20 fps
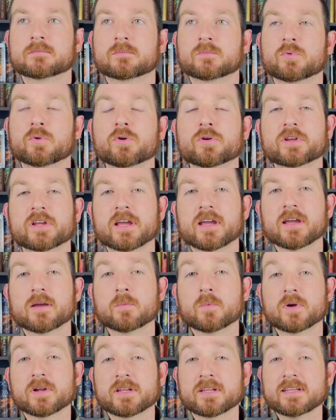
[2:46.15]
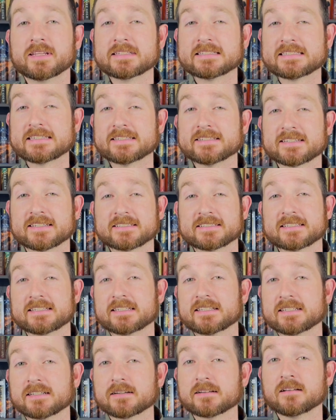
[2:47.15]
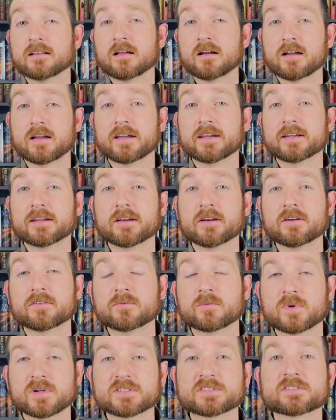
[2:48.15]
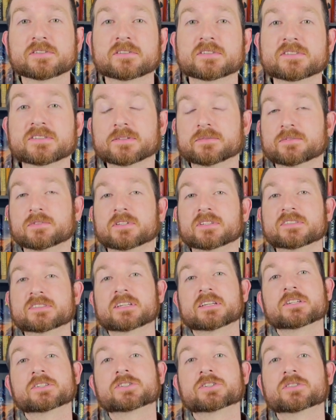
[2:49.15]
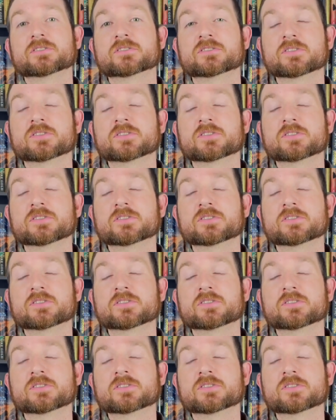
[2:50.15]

look at what he sees as the decline of Western civilization.